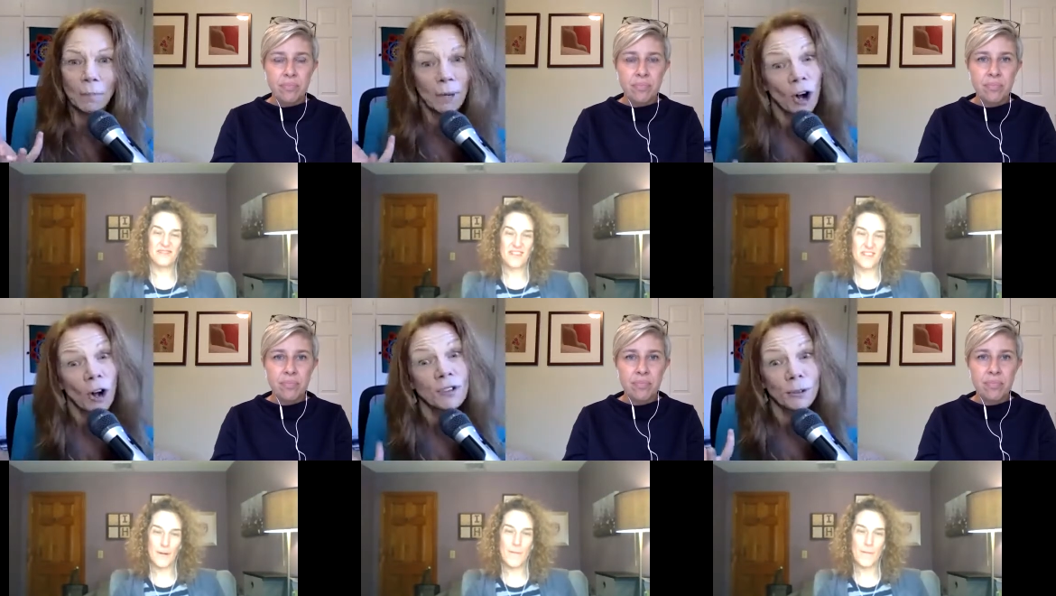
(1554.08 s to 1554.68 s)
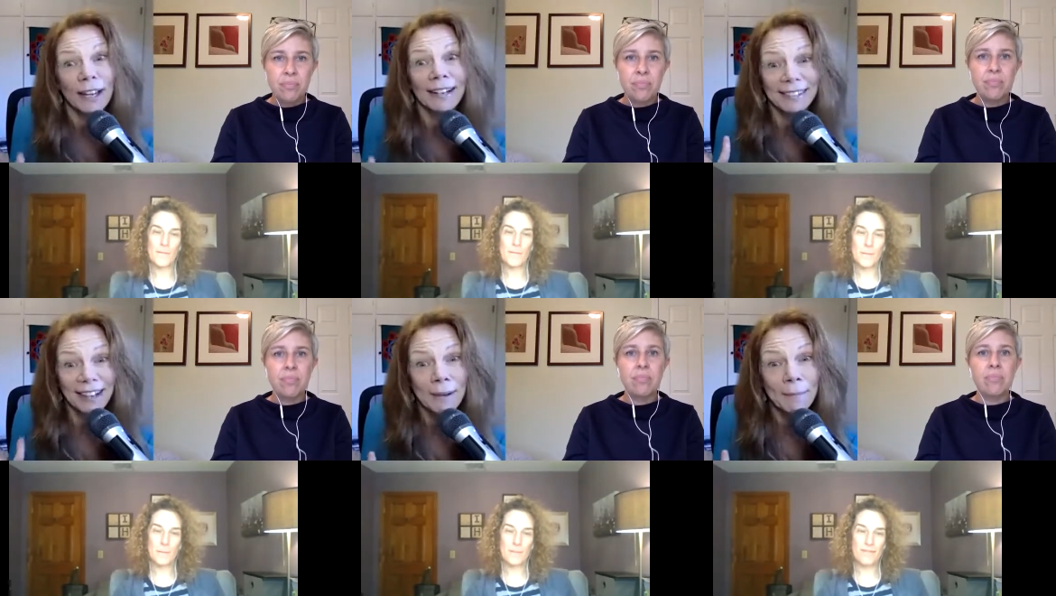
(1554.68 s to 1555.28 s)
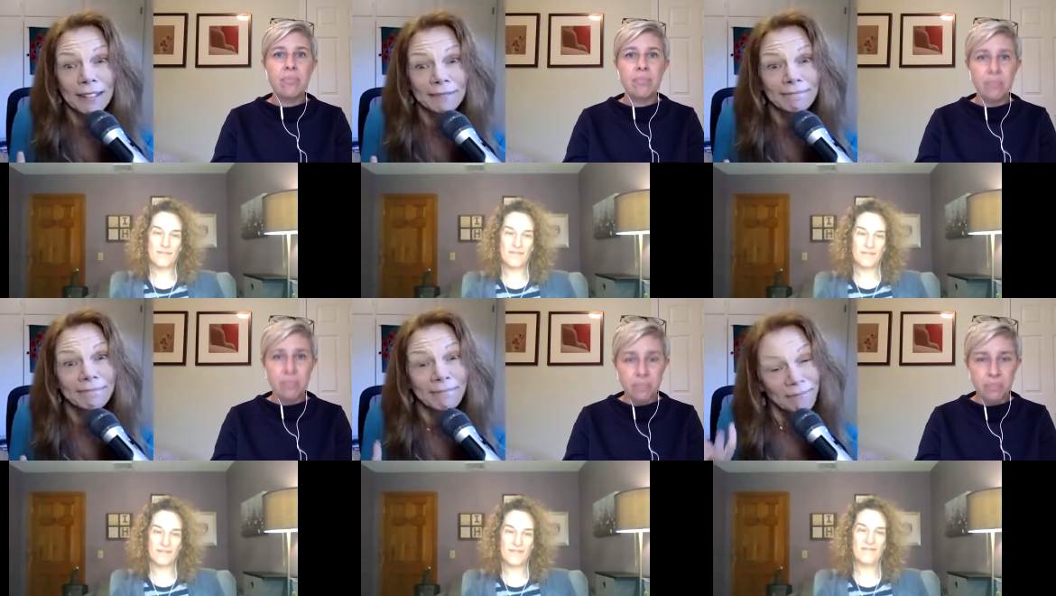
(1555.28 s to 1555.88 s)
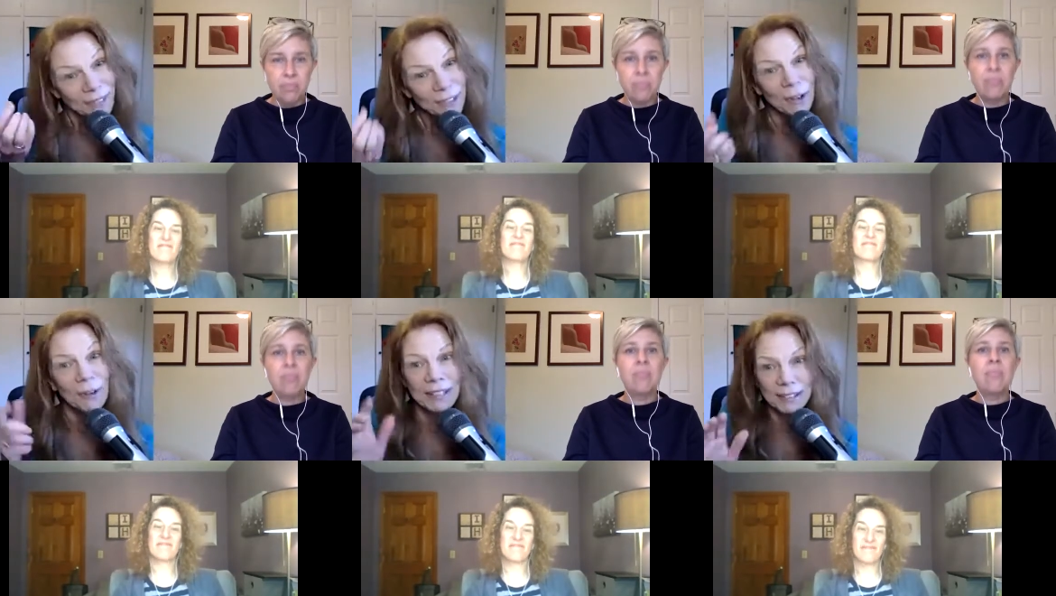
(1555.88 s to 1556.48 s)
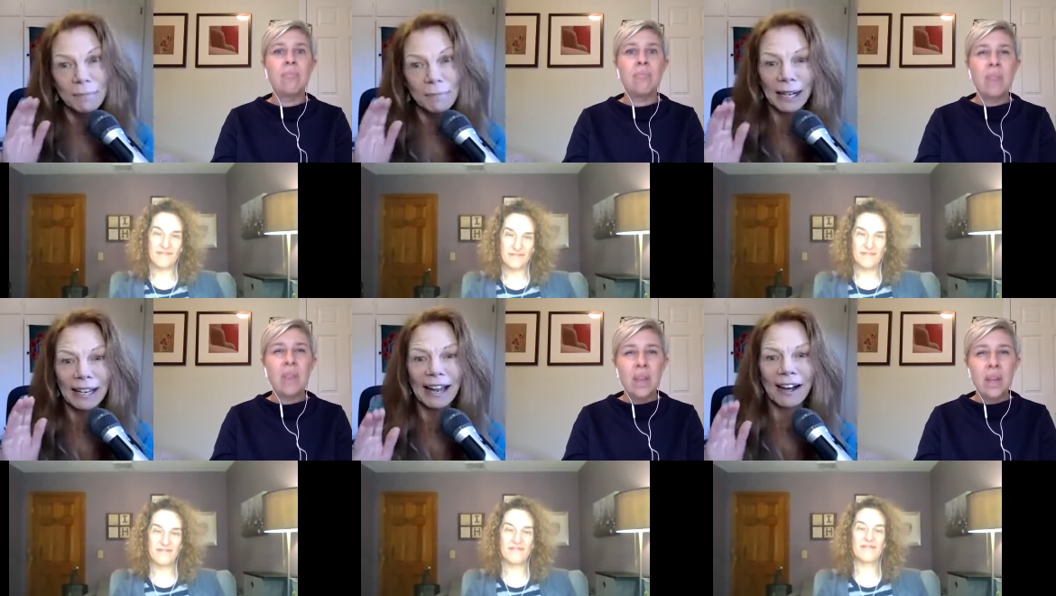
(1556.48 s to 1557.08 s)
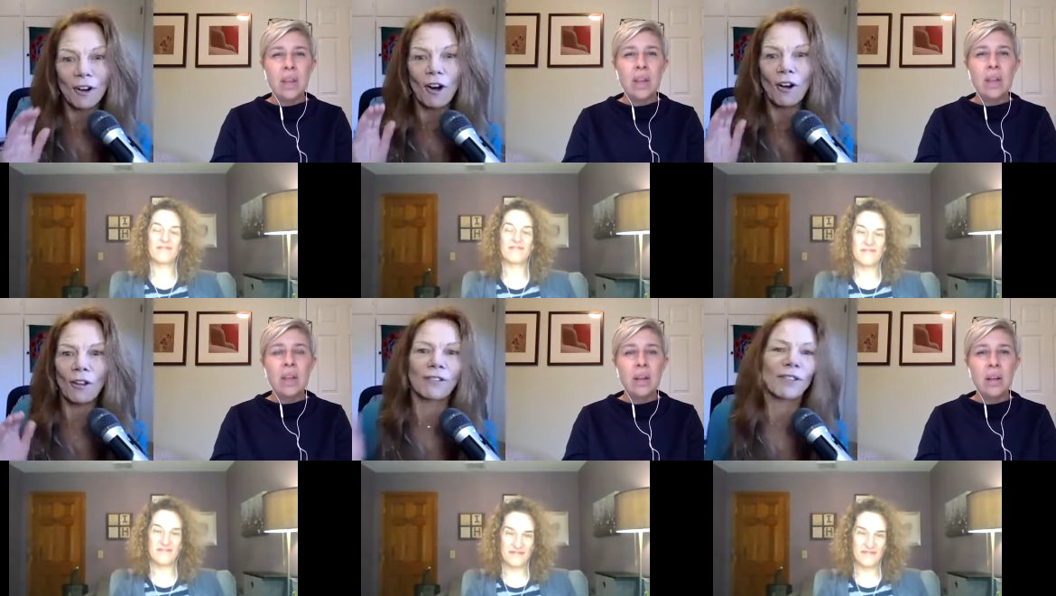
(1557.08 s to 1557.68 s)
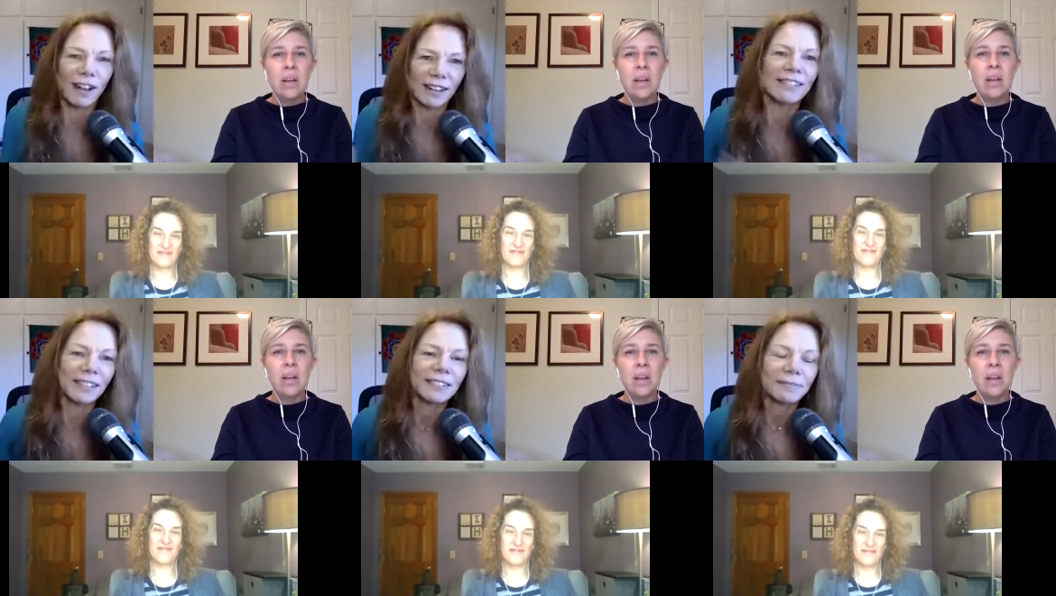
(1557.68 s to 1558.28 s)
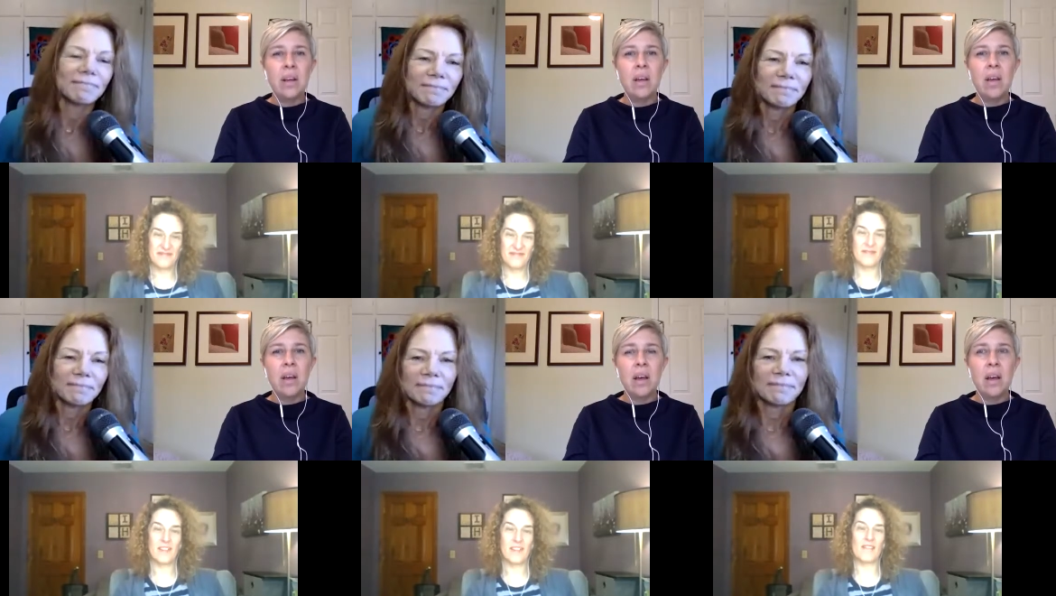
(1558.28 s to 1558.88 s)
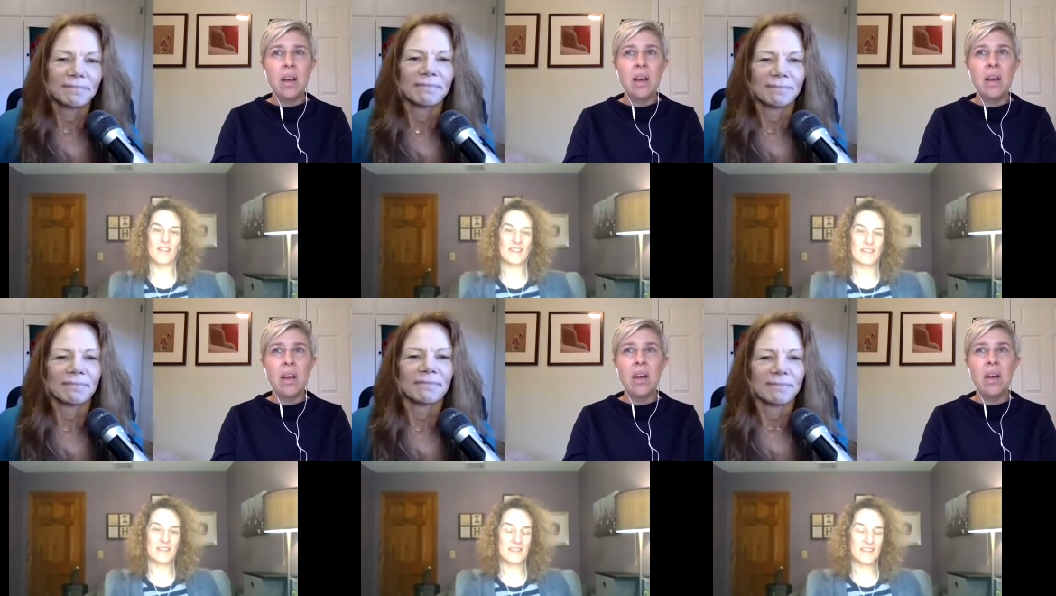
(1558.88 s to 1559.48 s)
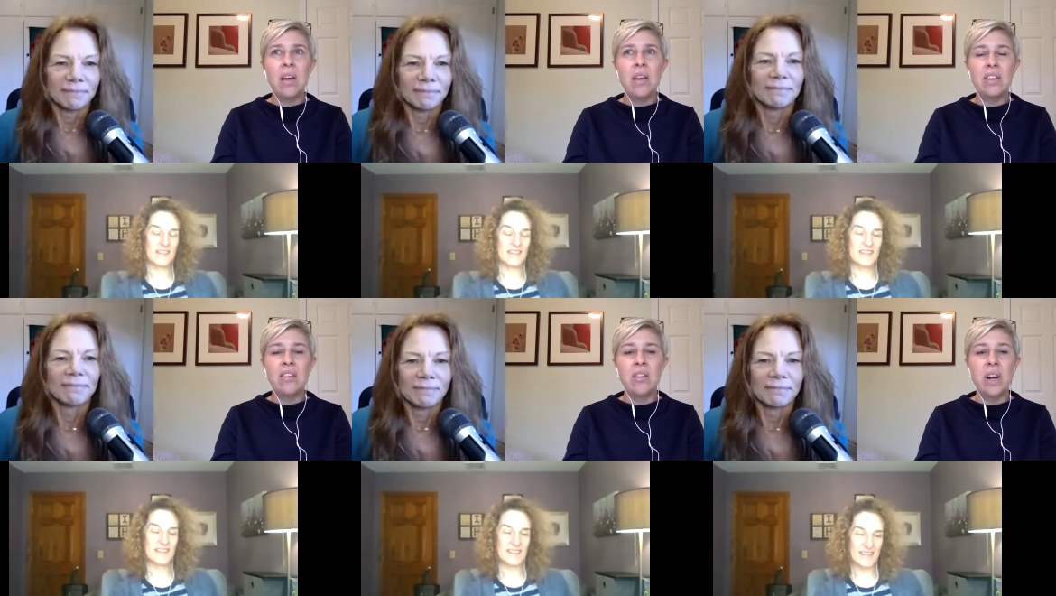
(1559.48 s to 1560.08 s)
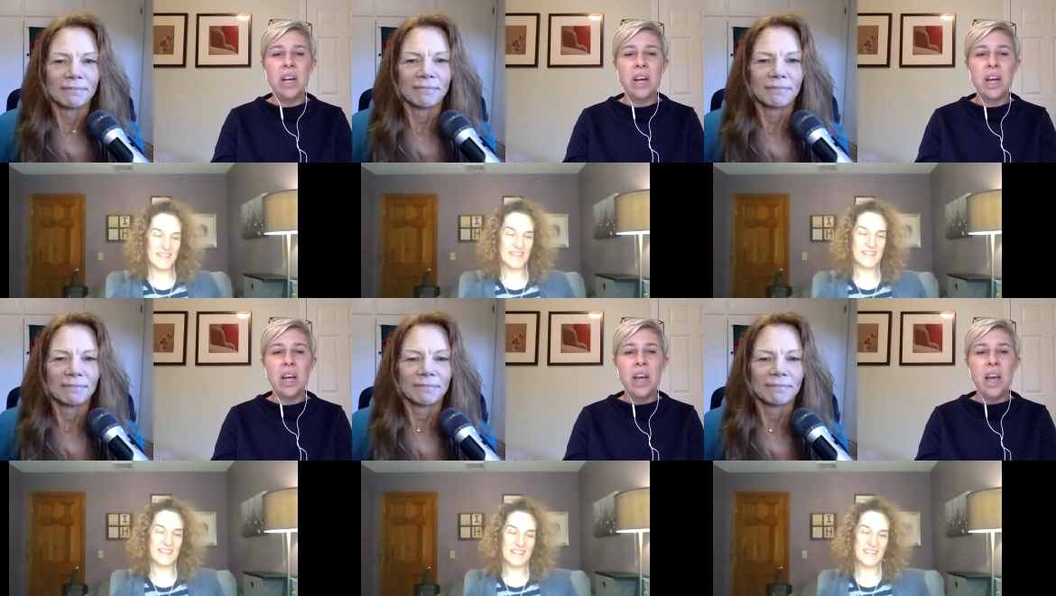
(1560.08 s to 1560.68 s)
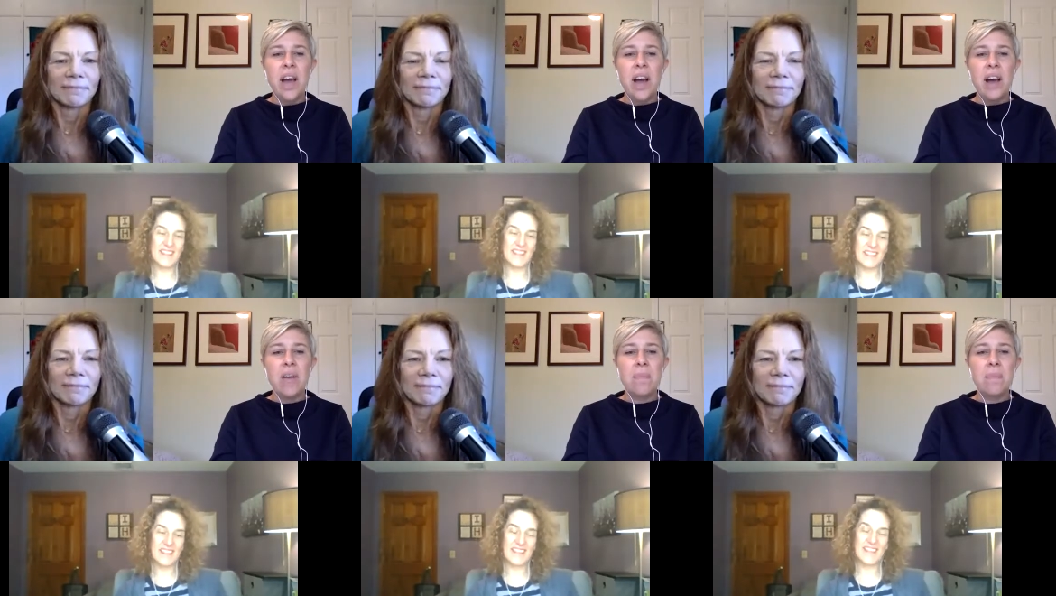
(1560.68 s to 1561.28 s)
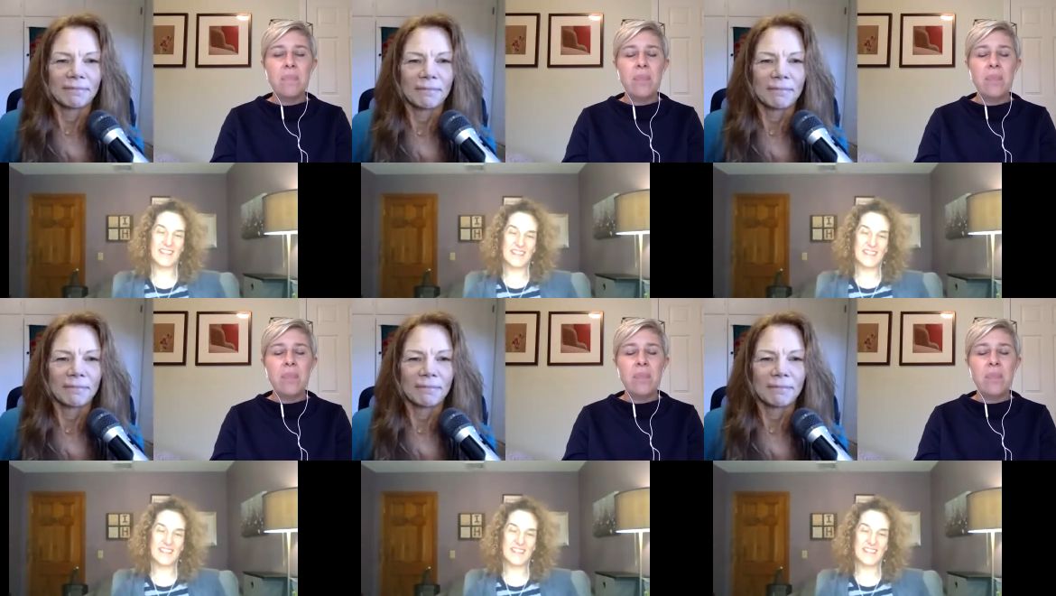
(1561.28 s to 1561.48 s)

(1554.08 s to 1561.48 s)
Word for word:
Speaker 1: but also like a diamond. Mm. So it's bringing out all the sides. Love it. That's
Speaker 2: great. Um,